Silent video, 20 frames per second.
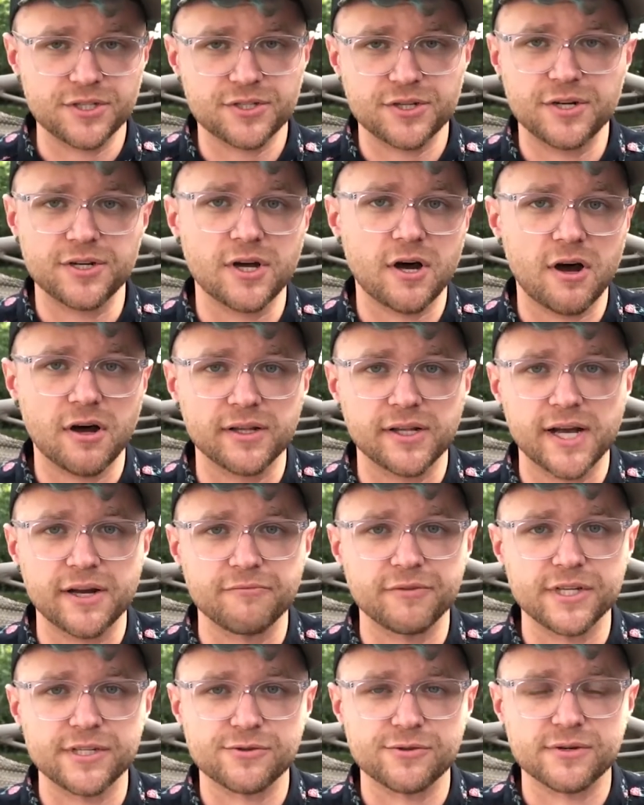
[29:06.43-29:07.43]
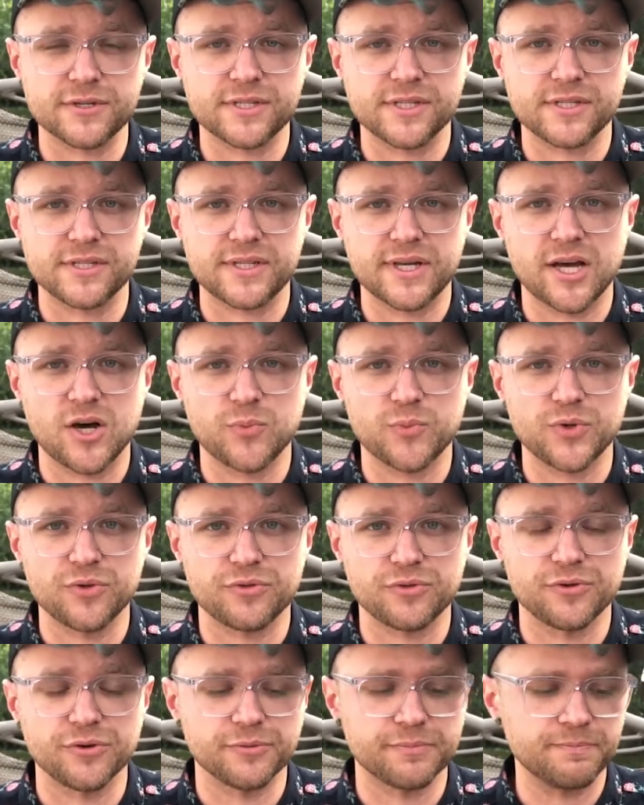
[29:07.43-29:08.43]
turn to online resources to help you
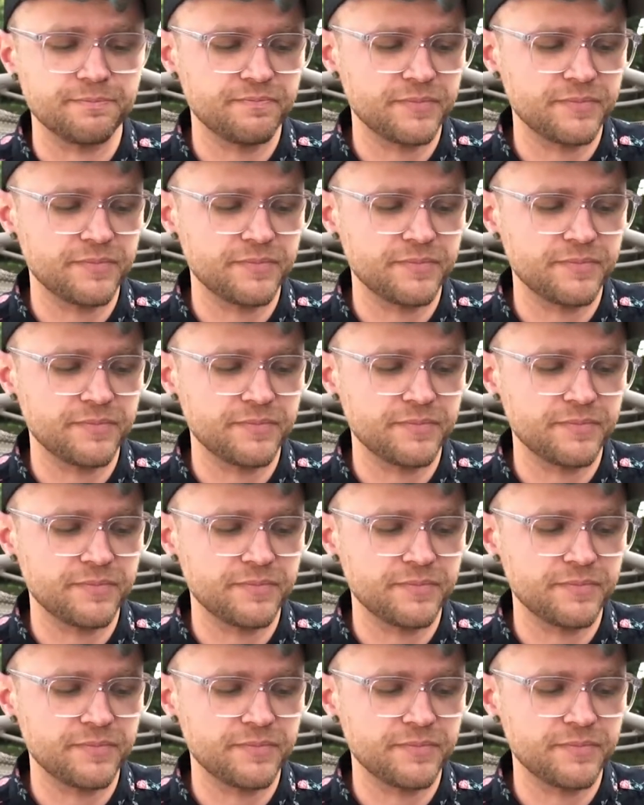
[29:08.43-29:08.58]
through.